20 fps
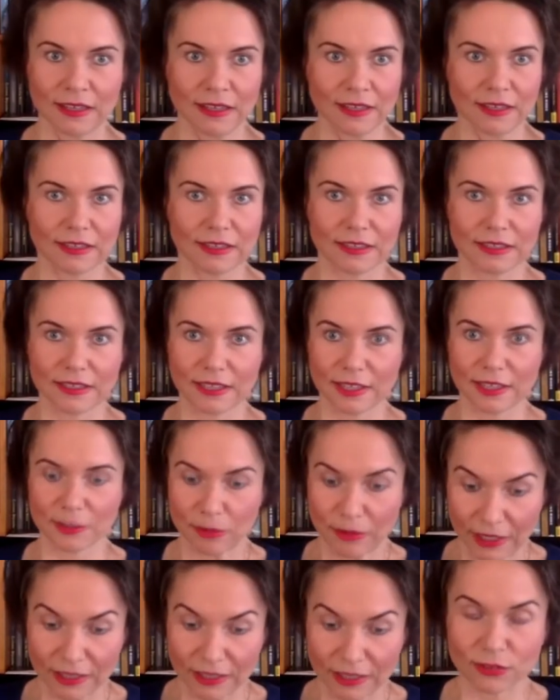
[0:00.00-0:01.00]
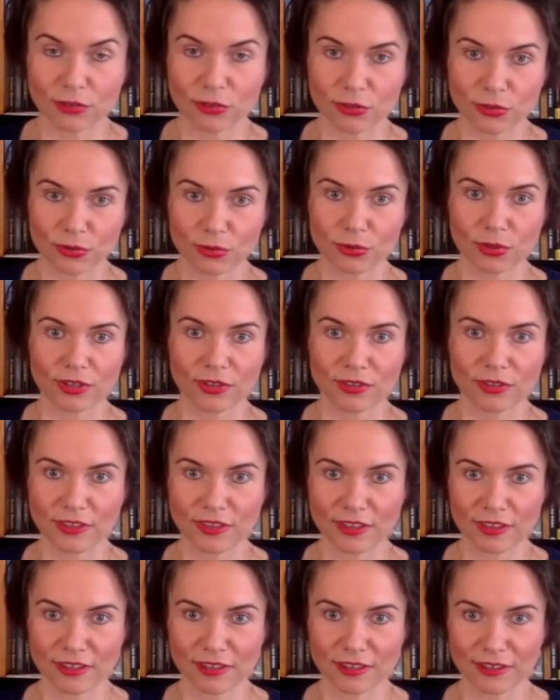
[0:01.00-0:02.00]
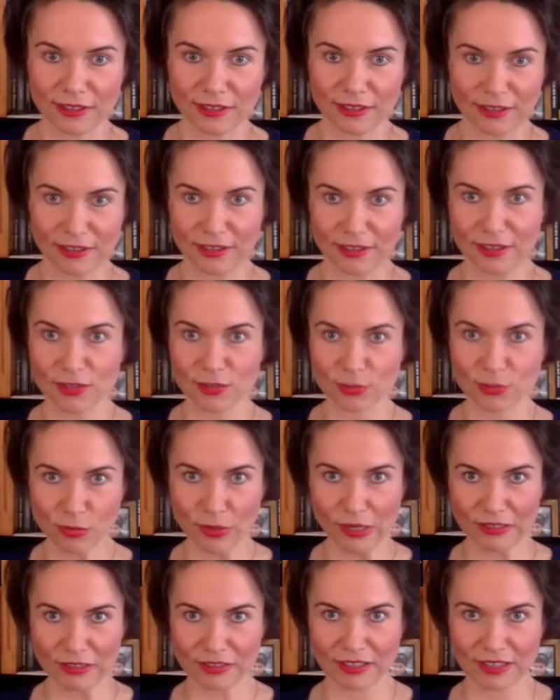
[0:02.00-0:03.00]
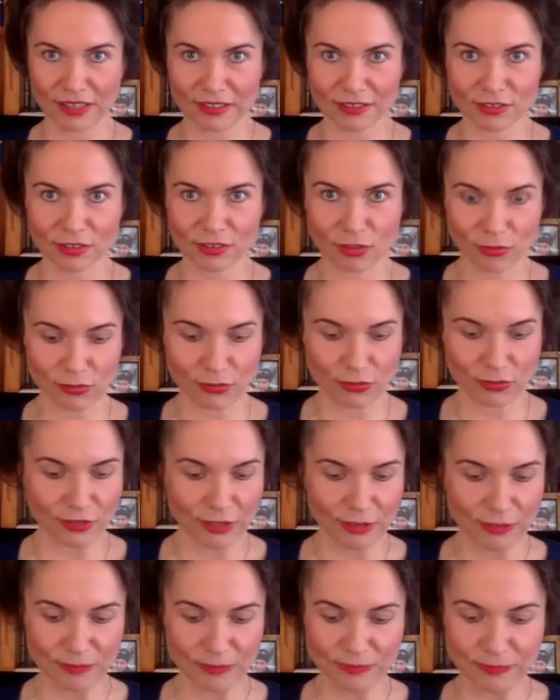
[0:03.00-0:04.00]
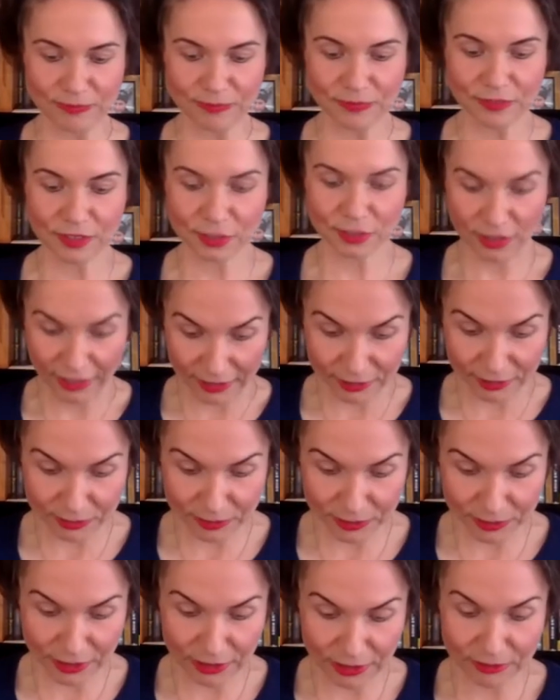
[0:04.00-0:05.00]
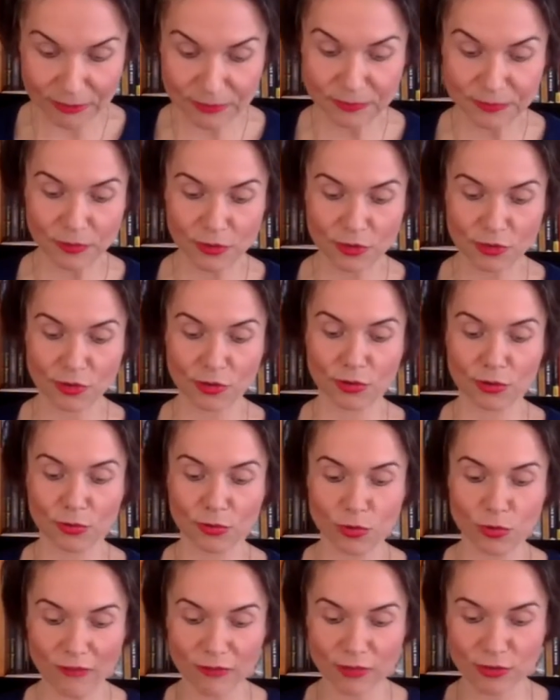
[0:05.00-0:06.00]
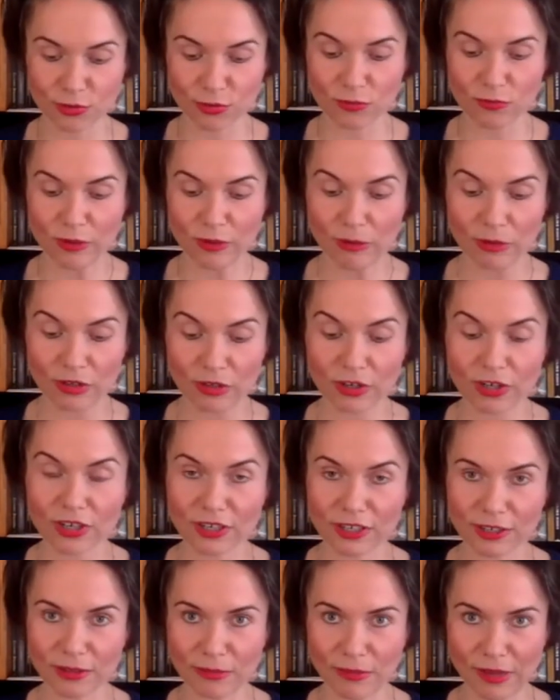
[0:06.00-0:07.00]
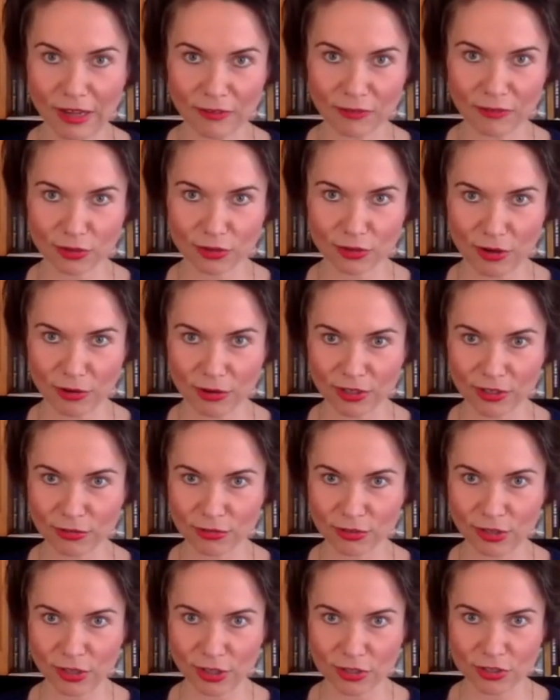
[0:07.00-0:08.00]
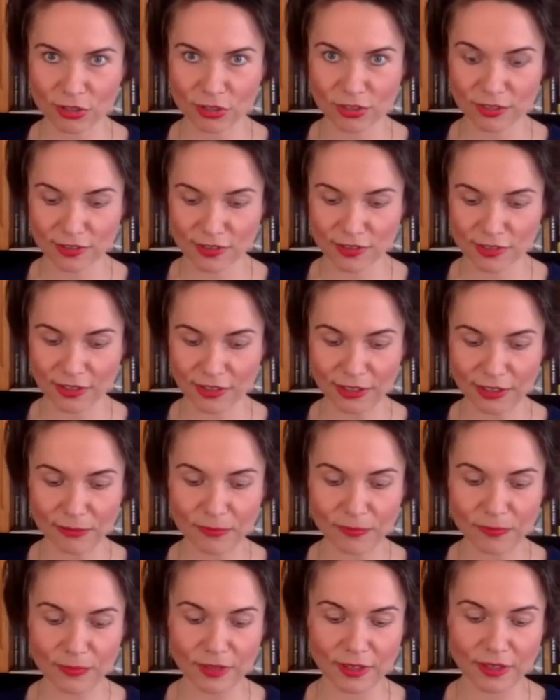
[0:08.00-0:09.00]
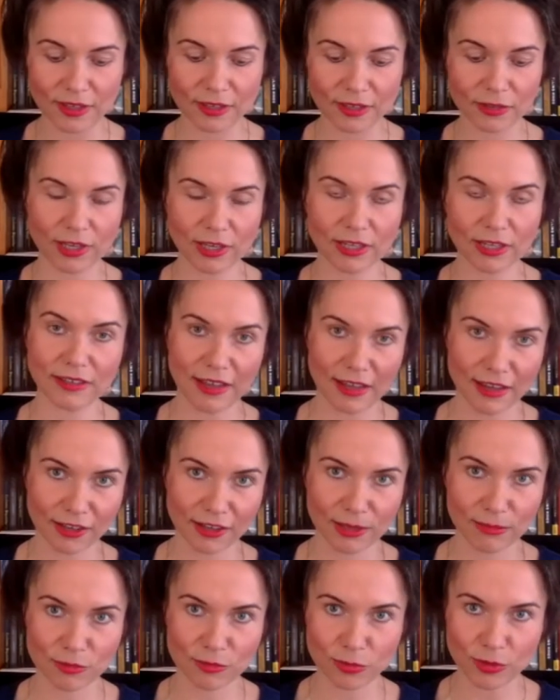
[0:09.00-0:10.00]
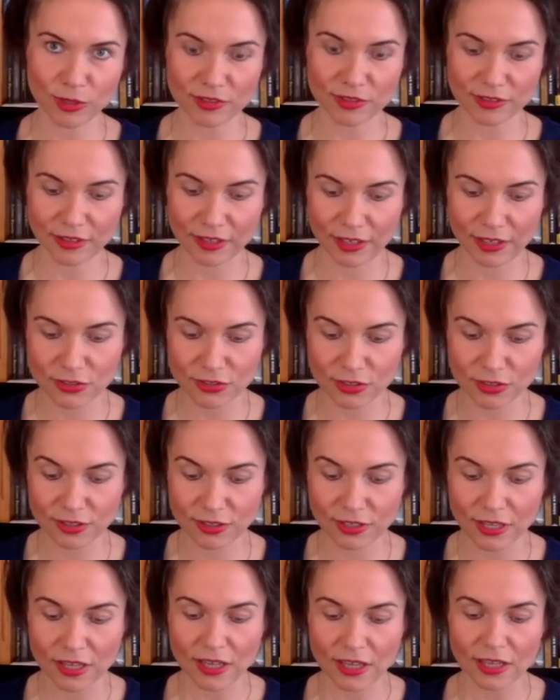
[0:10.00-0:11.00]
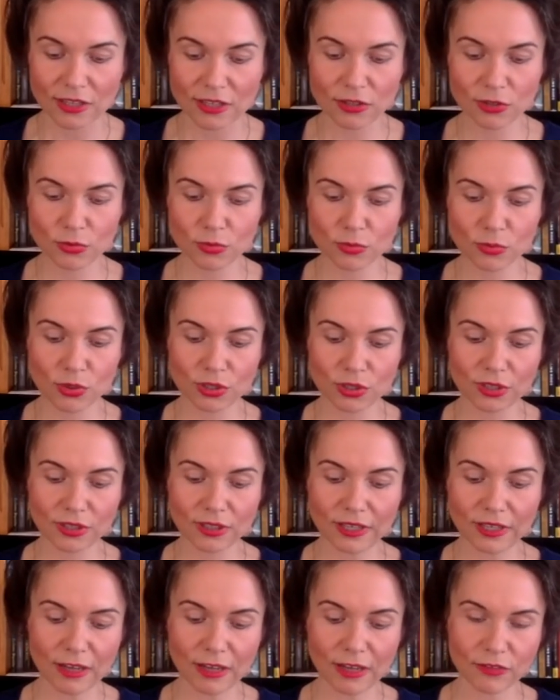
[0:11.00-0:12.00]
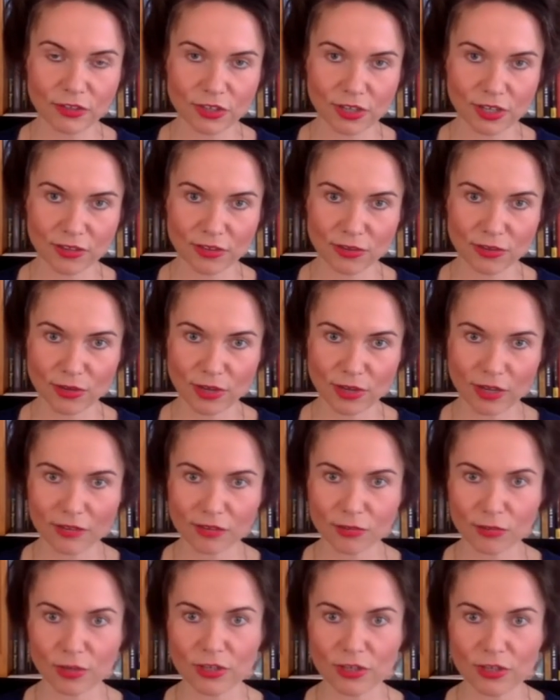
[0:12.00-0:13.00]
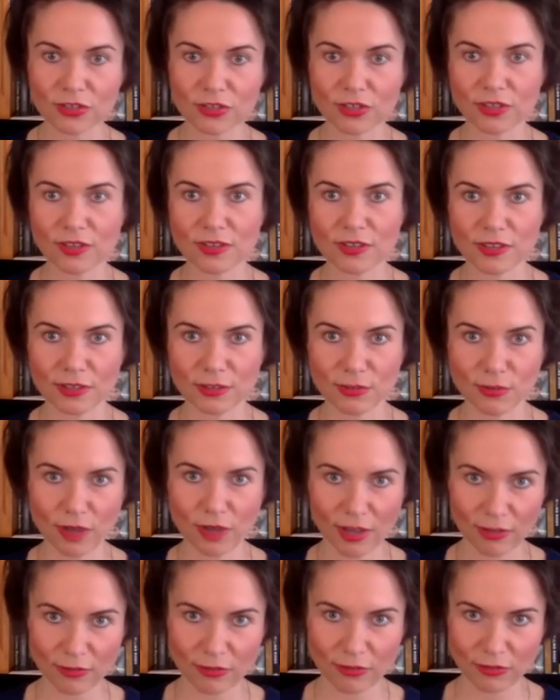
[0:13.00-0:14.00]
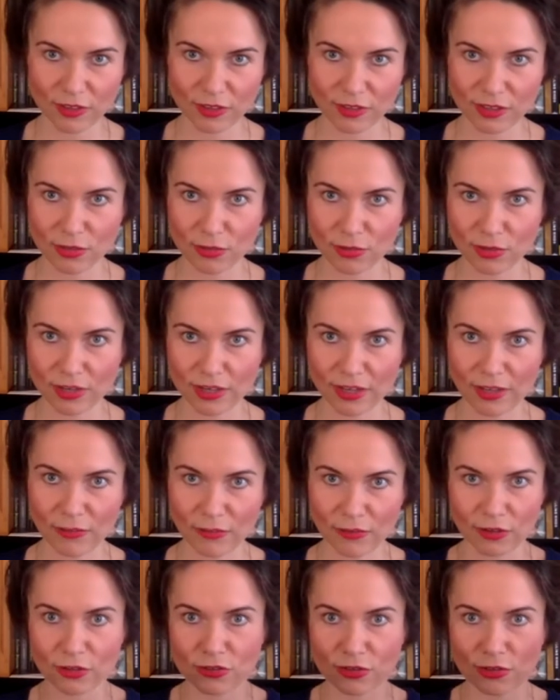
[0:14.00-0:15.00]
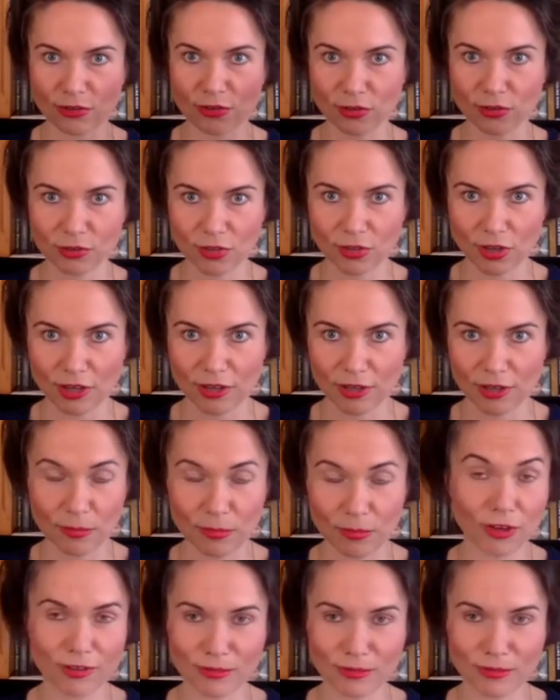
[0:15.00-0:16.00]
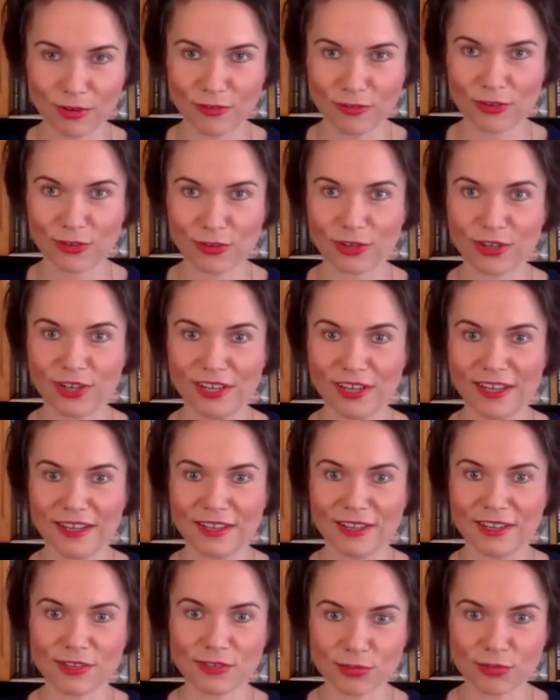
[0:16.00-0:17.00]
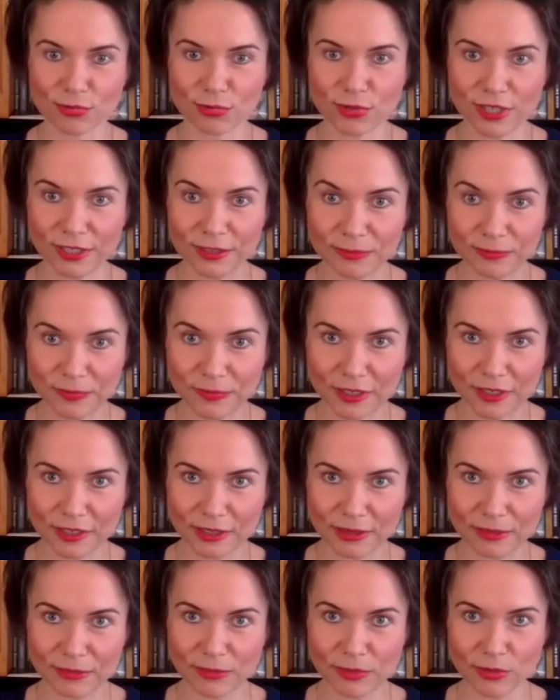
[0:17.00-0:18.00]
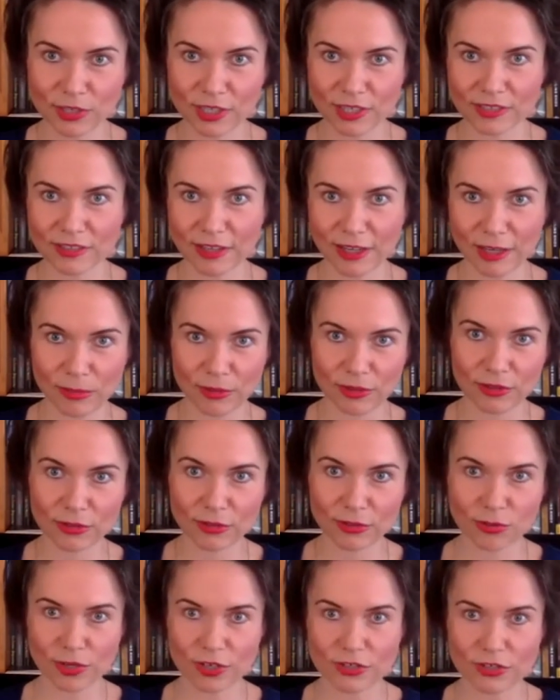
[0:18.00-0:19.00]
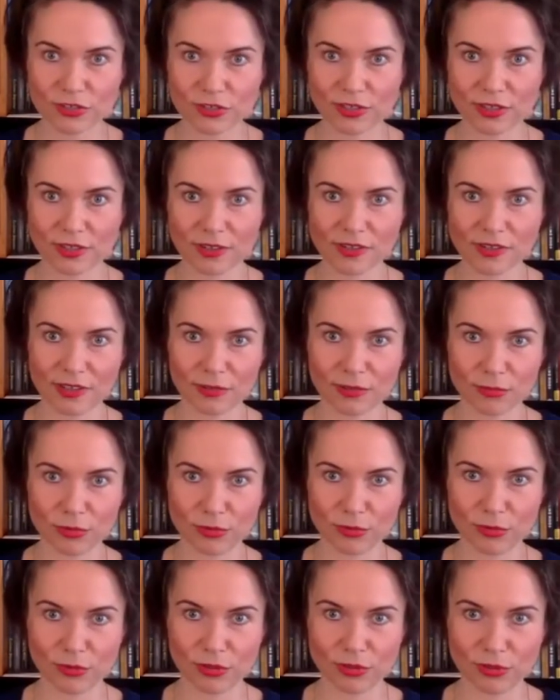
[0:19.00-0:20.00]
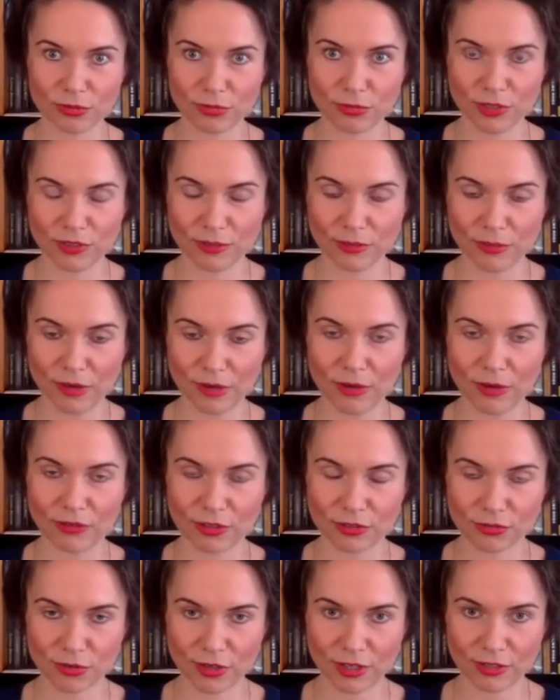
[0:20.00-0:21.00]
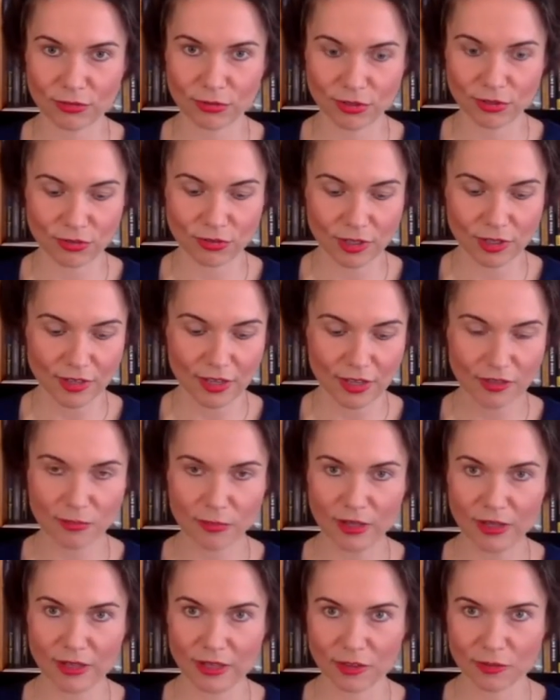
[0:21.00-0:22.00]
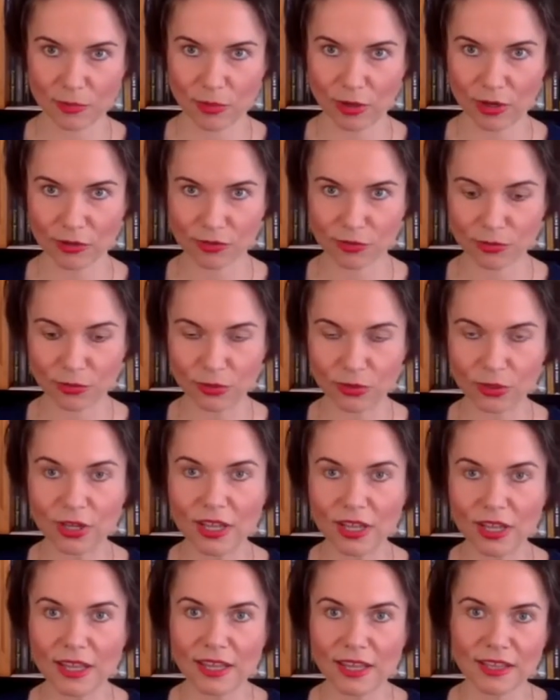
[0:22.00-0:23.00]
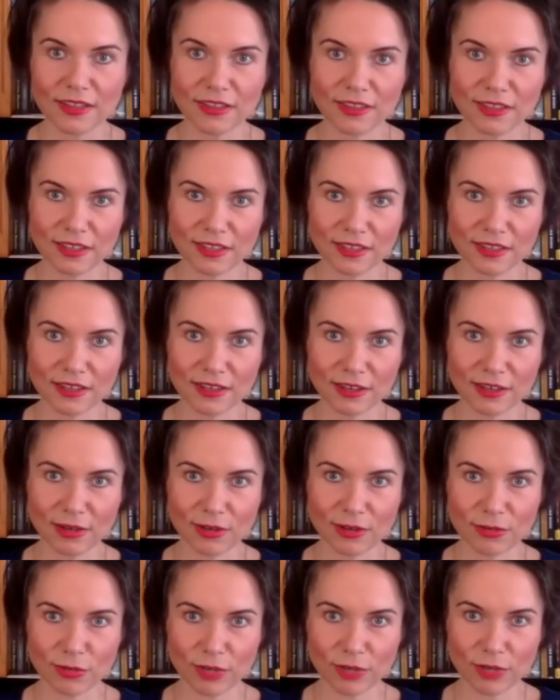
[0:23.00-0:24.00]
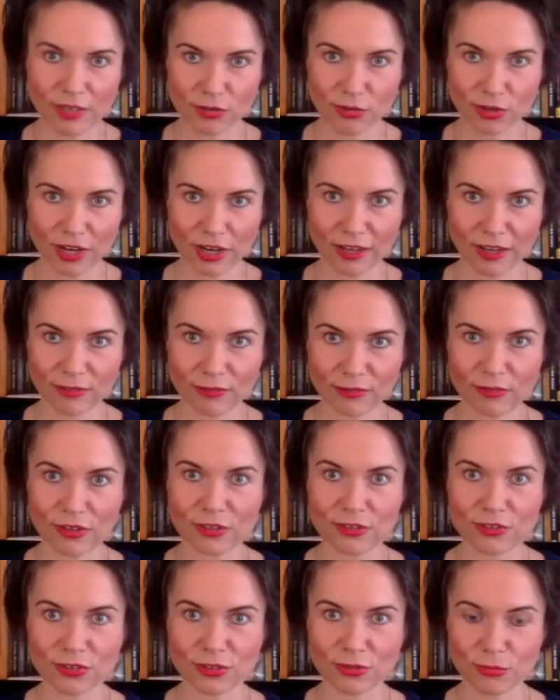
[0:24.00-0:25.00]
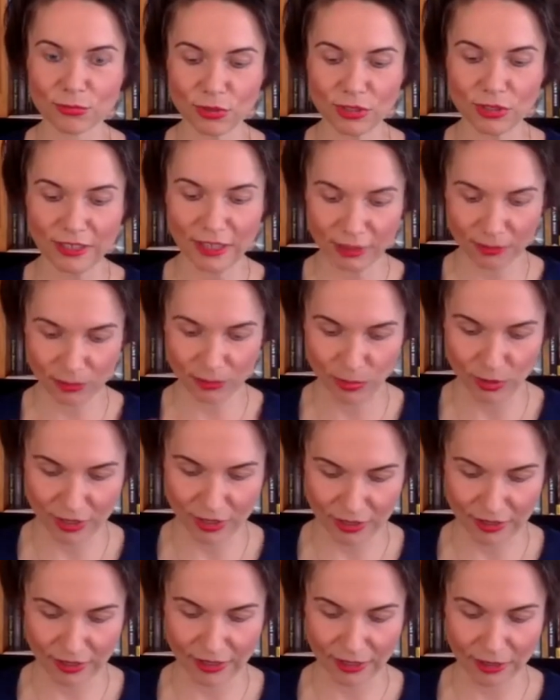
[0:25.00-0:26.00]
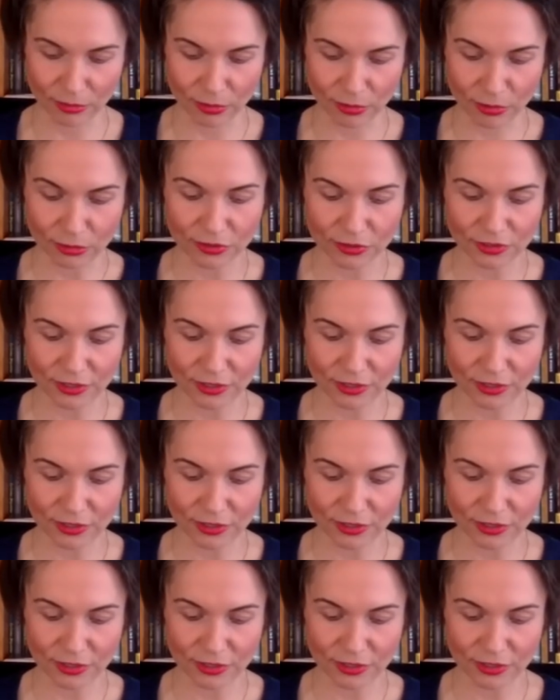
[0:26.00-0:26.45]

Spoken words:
explain to you the Zoom etiquette of tonight. So we have a Zoom webinar after our introductions and Hakim's presentation. You will have a chance to ask questions, and you have the Q&A function on the top, bottom of your screen. You can type in your questions and we will read them out and try to address as many as possible. The raise your hand function will not be enabled.